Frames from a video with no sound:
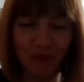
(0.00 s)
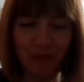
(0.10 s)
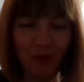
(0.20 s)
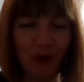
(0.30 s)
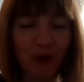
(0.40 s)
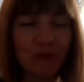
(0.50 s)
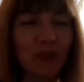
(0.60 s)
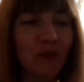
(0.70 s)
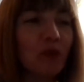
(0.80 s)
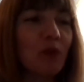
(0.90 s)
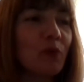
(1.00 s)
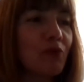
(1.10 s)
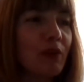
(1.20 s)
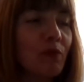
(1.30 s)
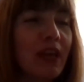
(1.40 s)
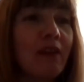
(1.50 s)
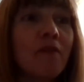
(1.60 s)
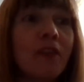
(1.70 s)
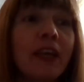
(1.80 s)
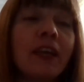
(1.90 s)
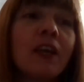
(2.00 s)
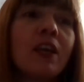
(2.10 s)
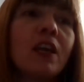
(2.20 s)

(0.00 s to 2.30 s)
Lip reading: sort of programs that fill me with green with envy.